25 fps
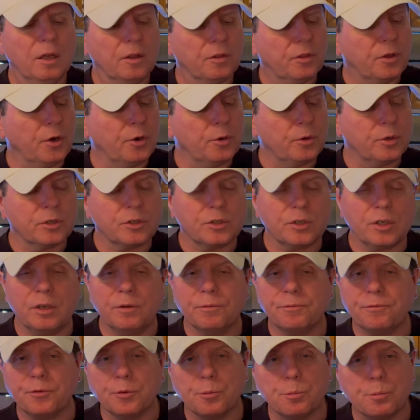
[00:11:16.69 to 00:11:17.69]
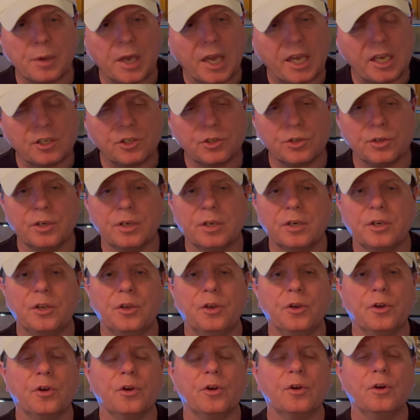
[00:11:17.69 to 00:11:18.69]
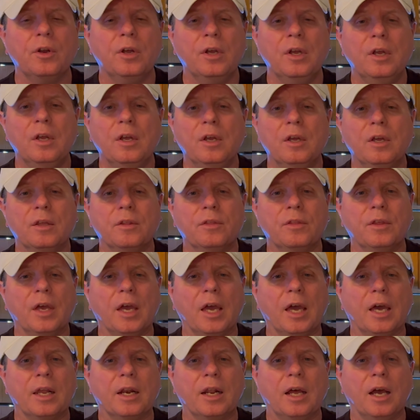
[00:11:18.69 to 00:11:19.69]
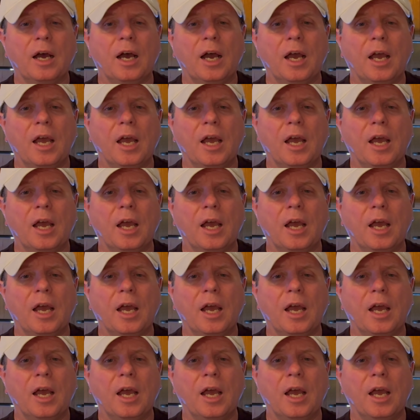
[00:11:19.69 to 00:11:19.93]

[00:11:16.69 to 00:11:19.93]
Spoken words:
There is information in here that